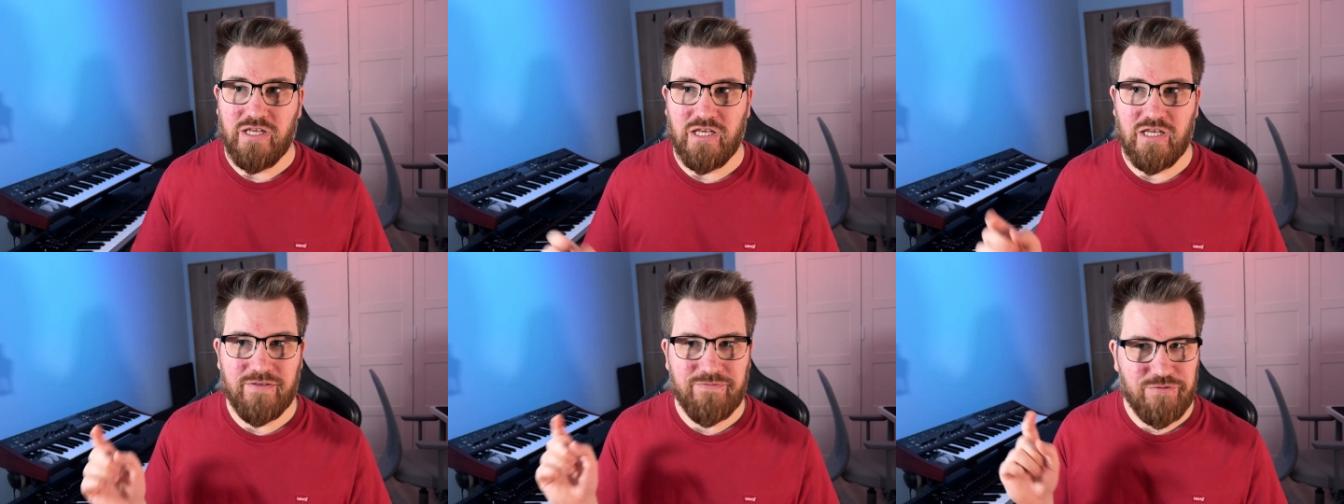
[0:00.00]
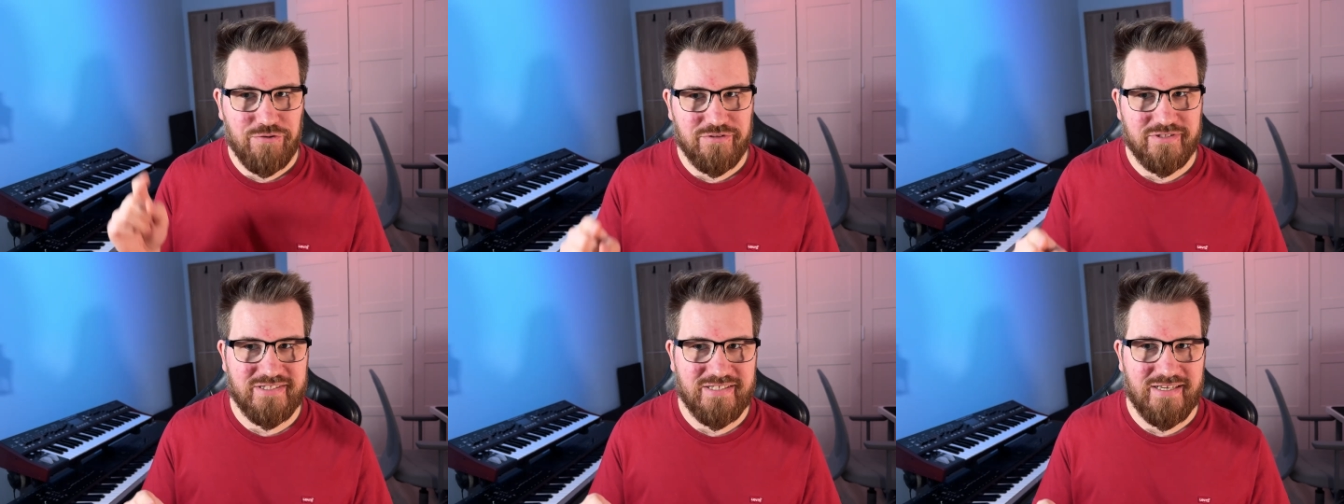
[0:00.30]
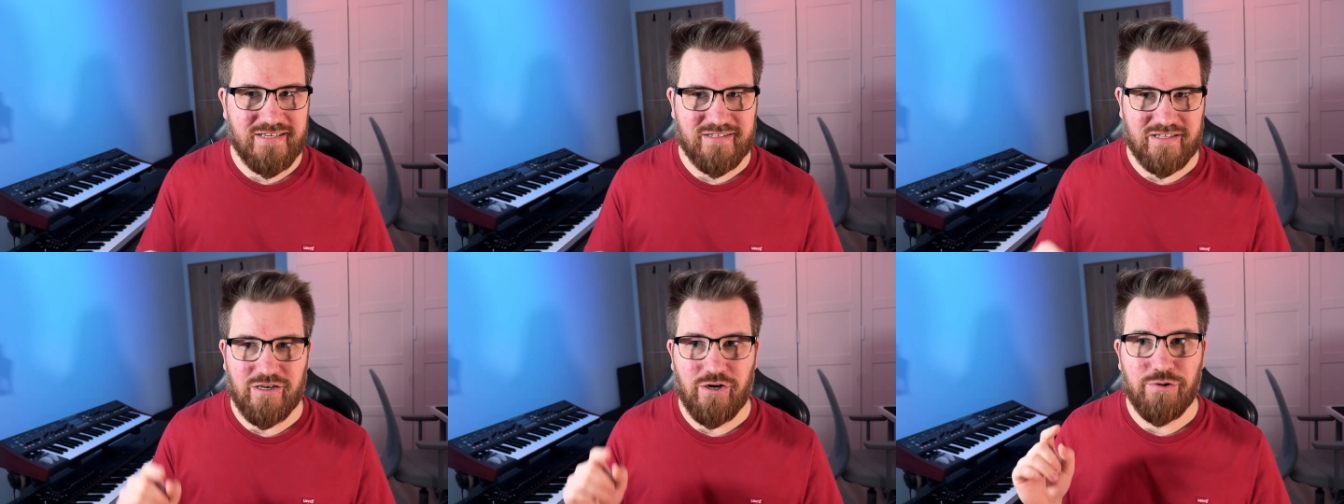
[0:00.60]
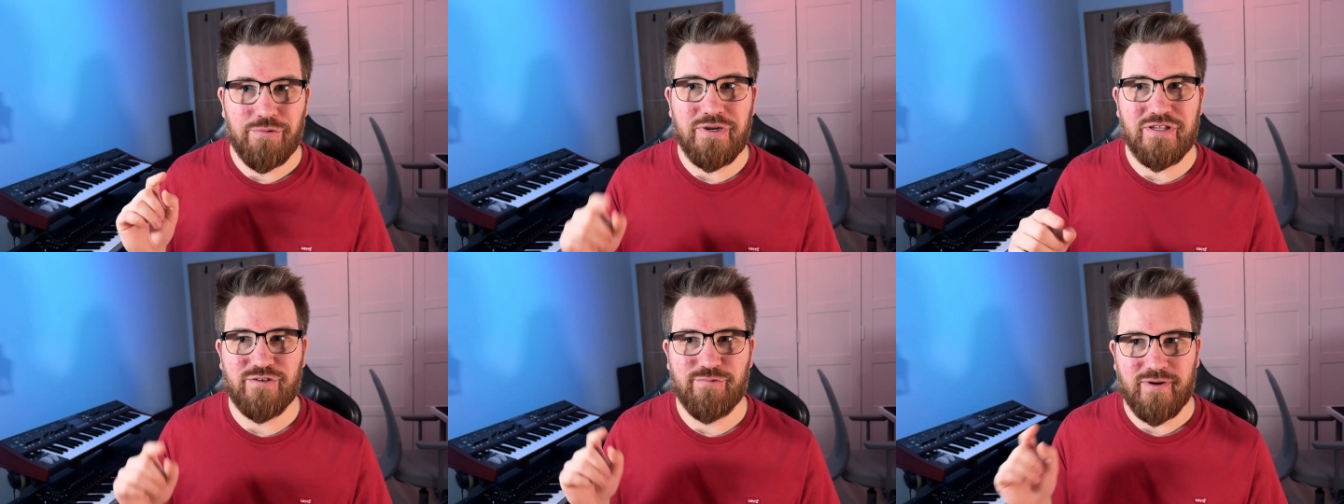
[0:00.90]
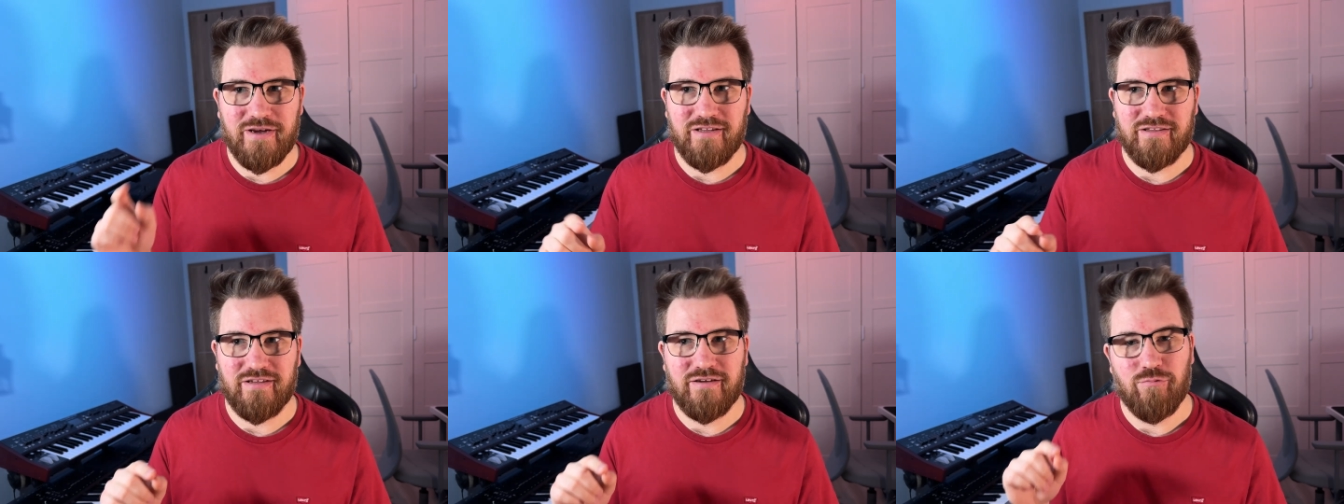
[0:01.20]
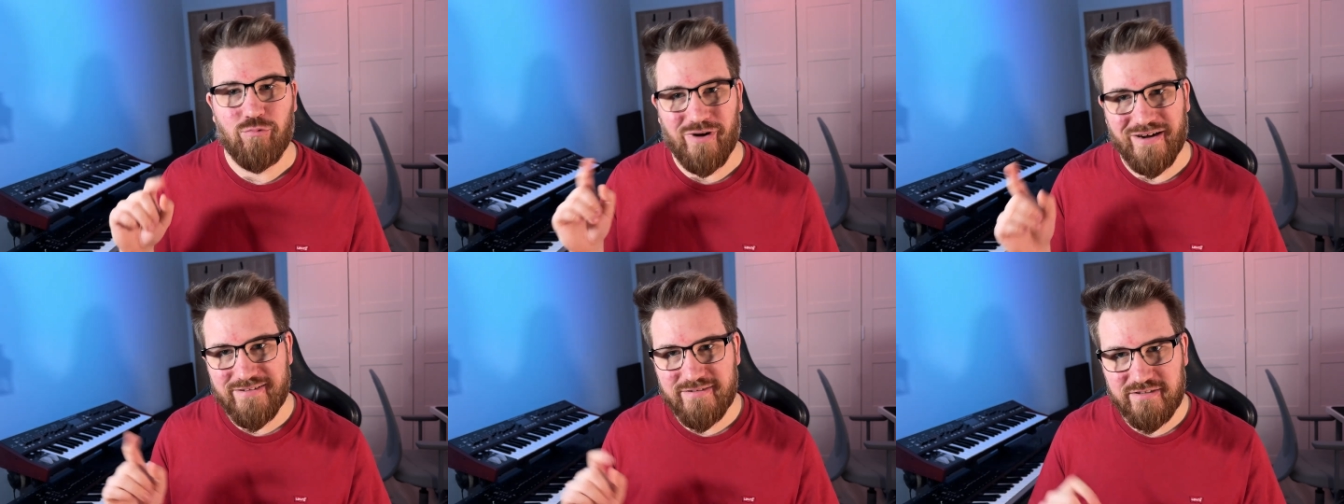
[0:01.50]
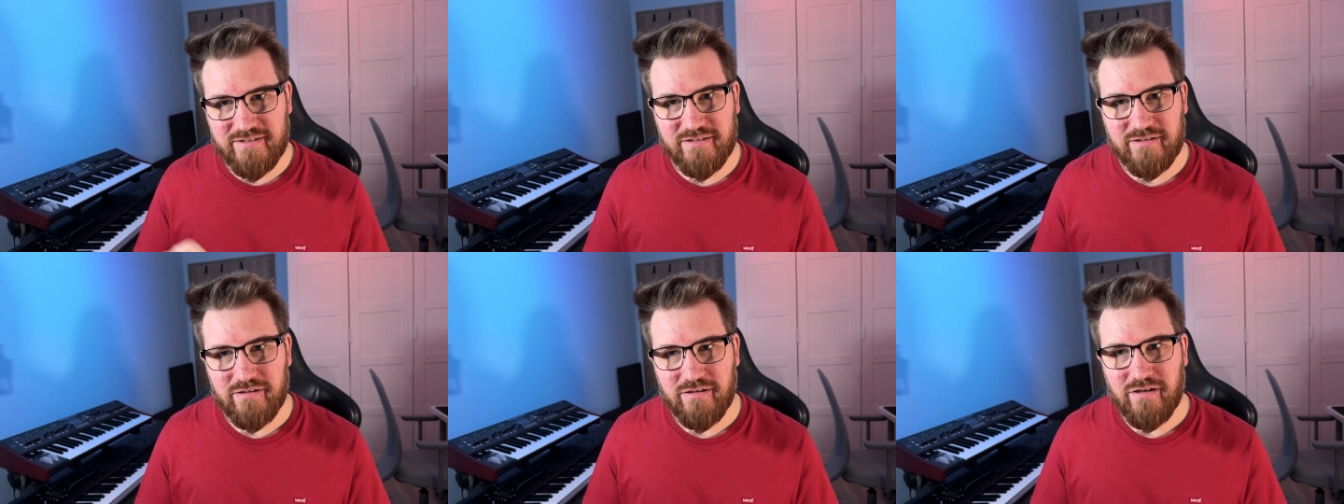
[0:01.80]
If you set read-write
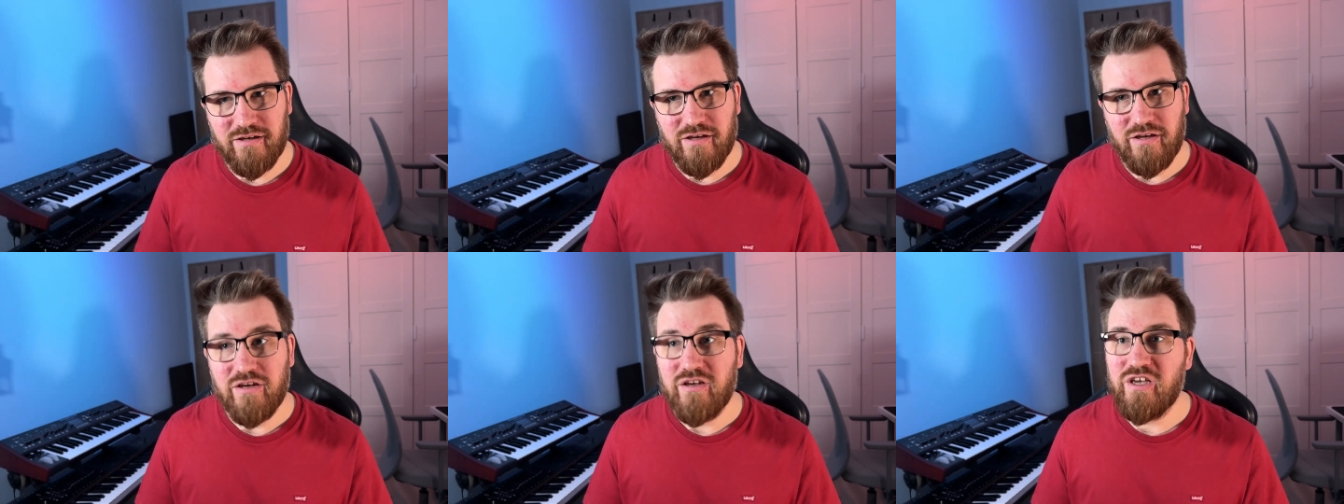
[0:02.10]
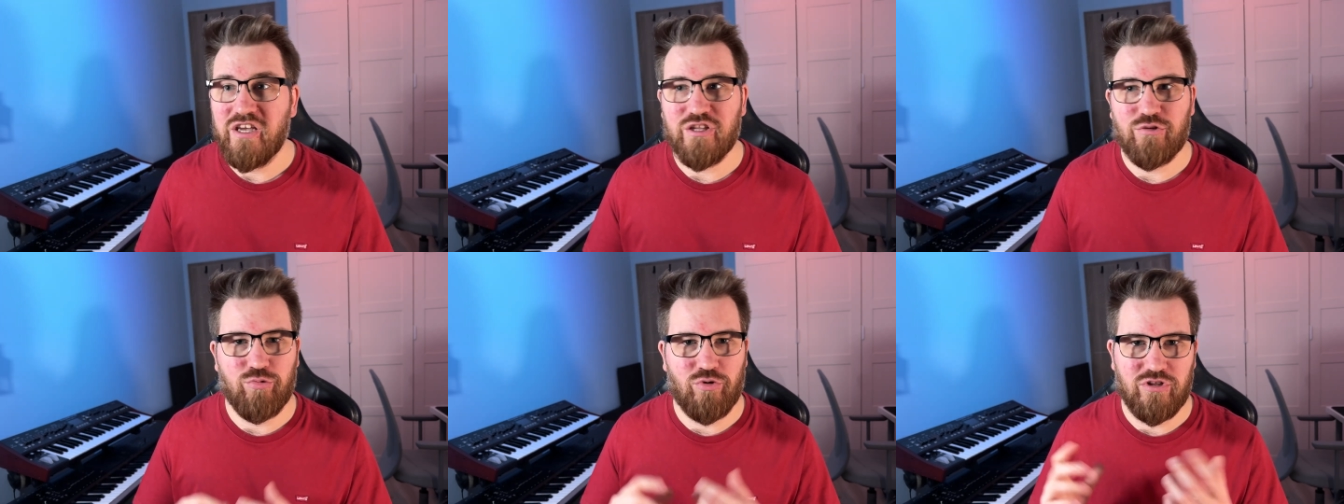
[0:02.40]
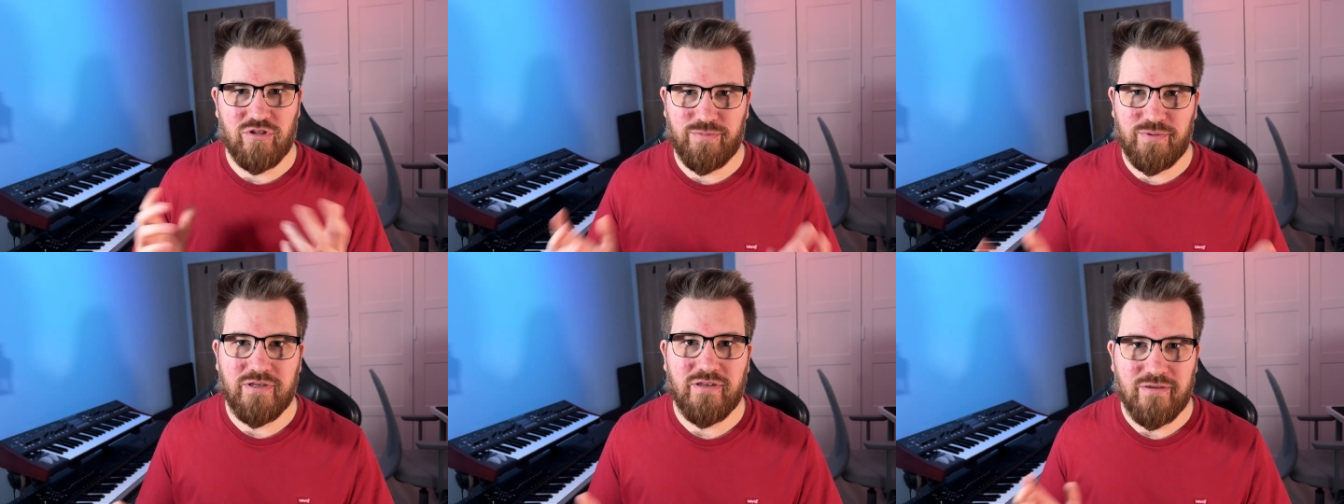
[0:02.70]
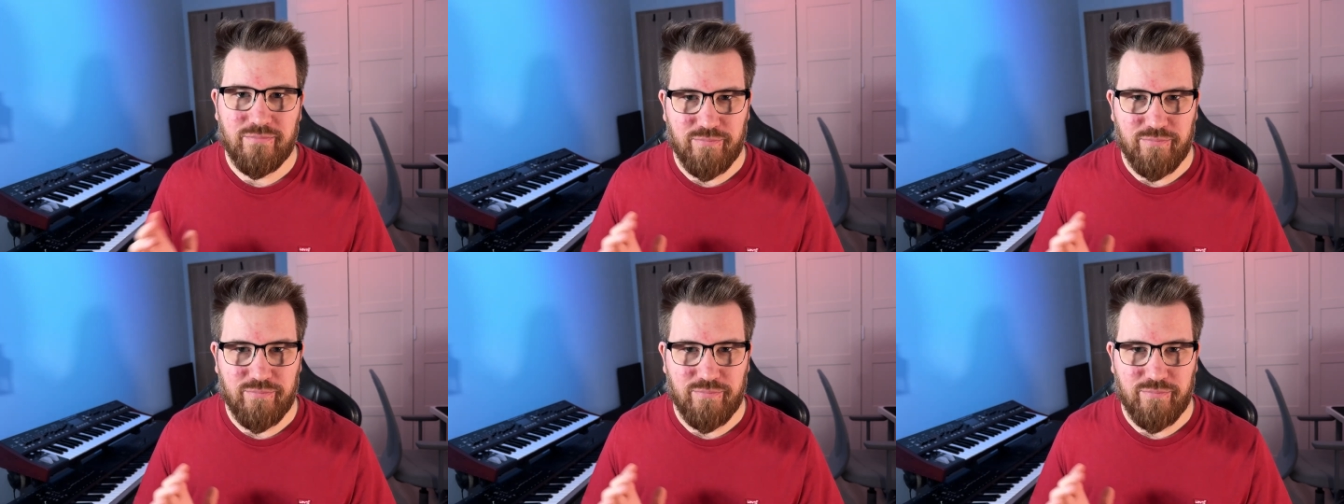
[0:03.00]
once, it won't be